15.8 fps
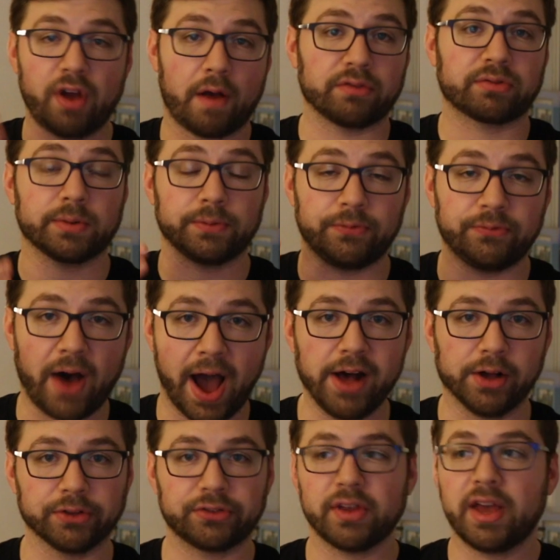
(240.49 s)
JavaScript
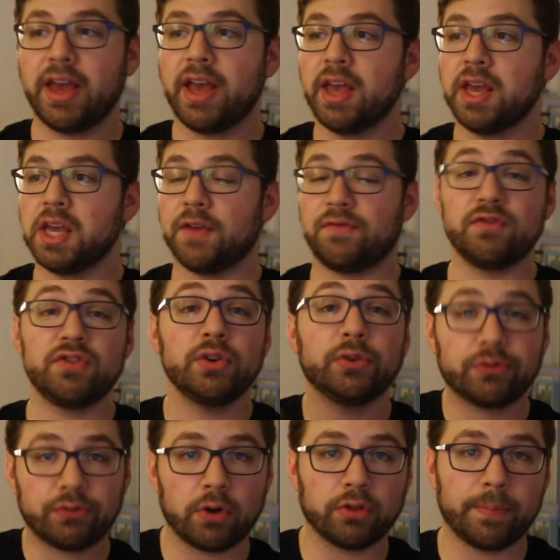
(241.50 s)
files. If you
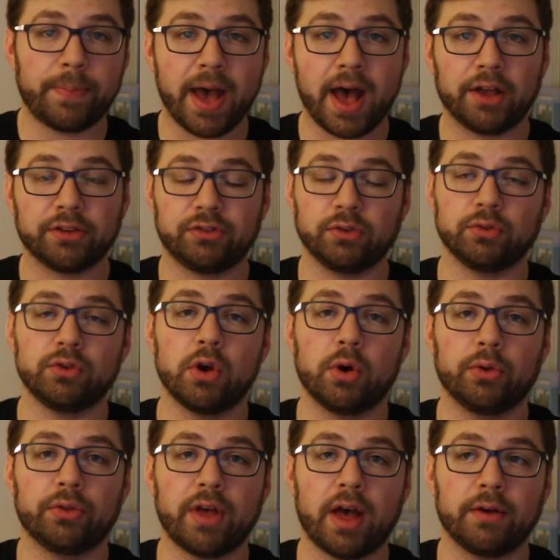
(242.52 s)
use Flow in the past, you'll
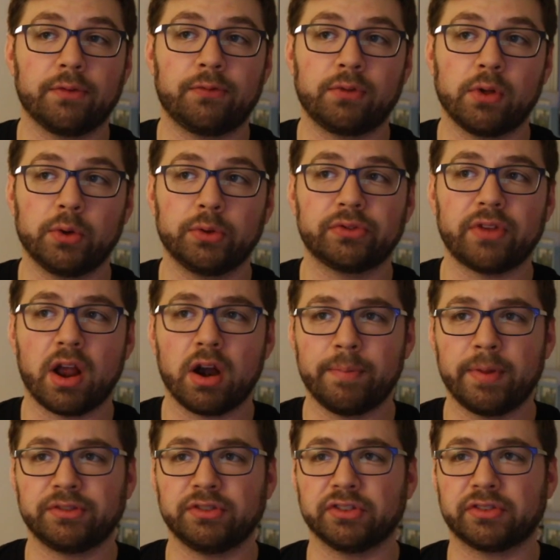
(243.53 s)
know that Flow's error
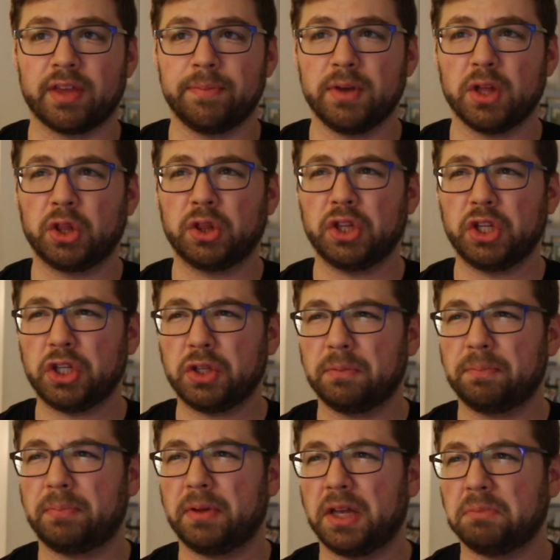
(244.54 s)
messages can be a
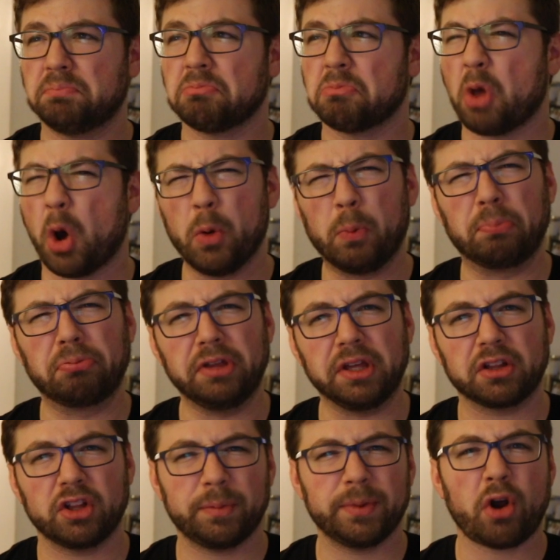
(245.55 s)
little bit
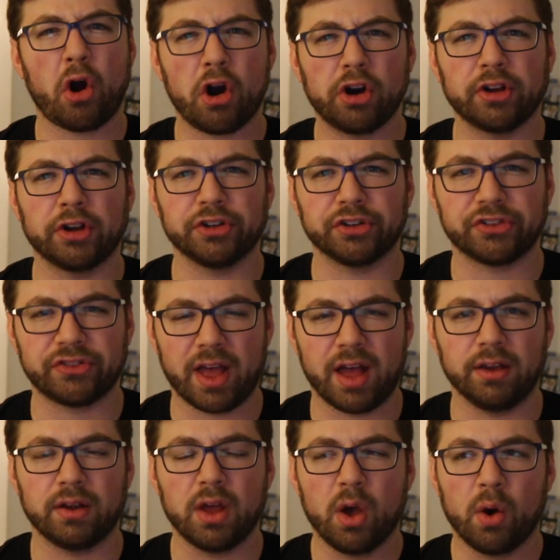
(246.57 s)
oblique, a little bit hard to
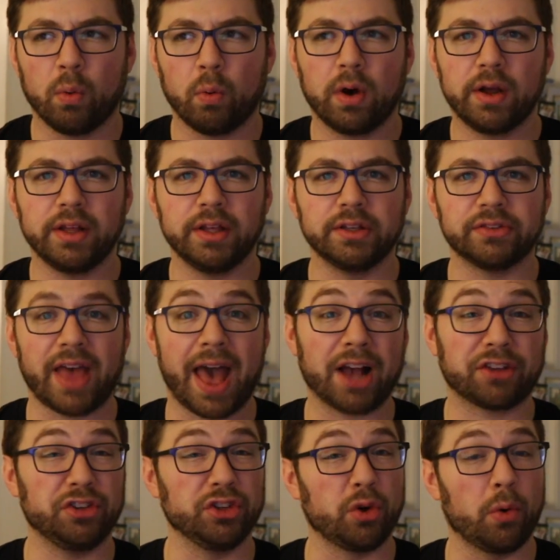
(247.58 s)
understand what is
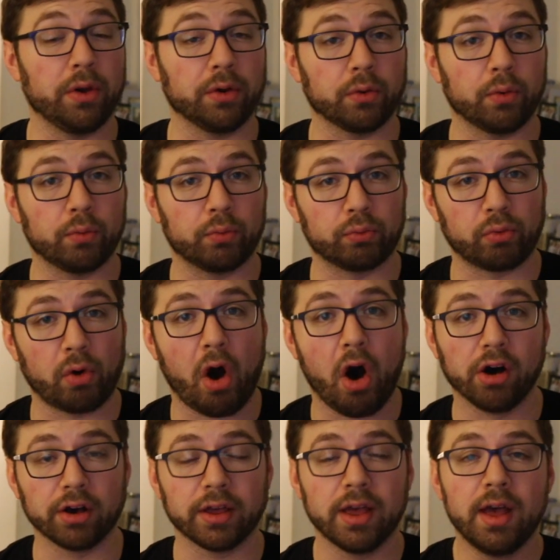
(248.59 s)
actually going
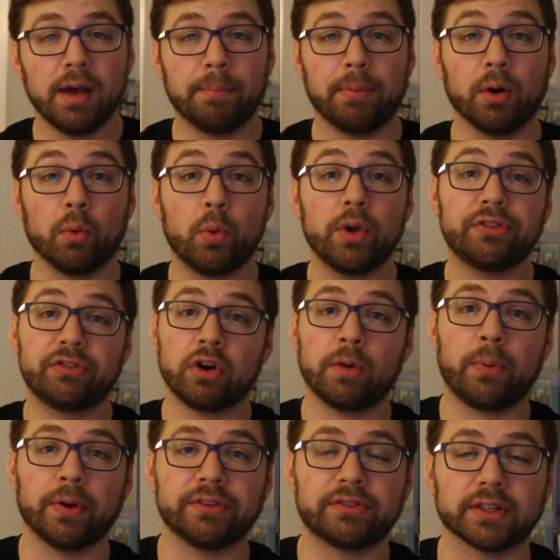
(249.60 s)
wrong. But with
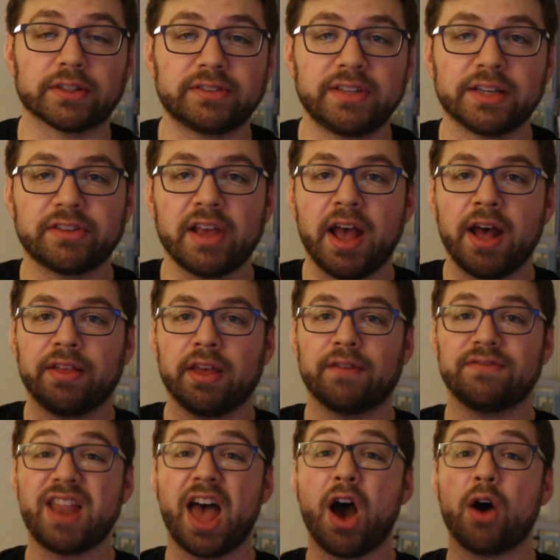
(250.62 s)
0.66, they
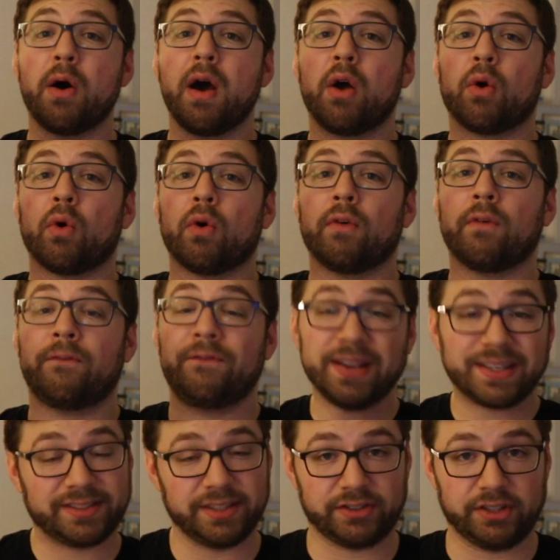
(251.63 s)
have now
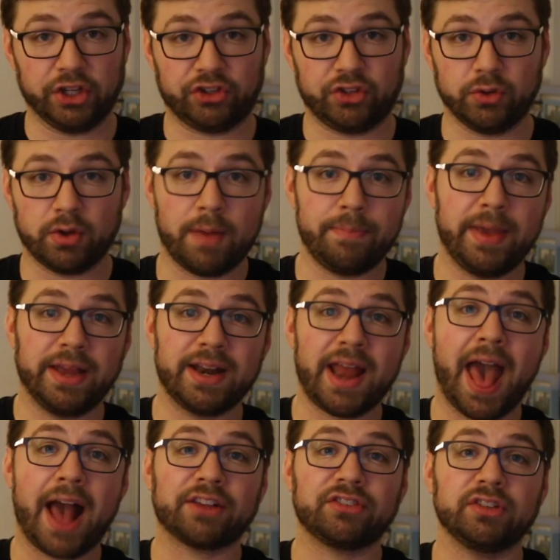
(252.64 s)
fixed this issue and made
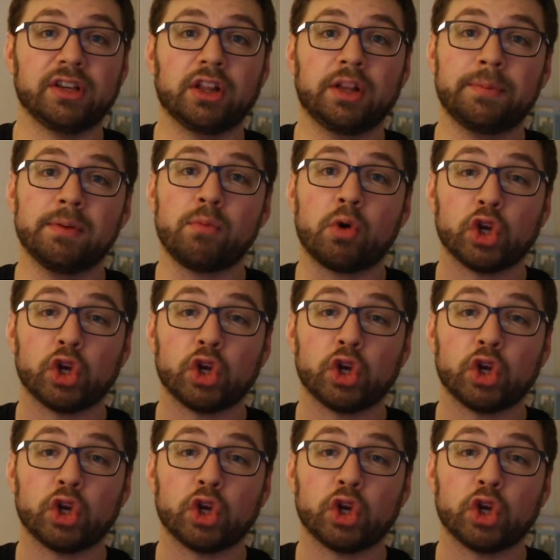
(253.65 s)
it actually a little bit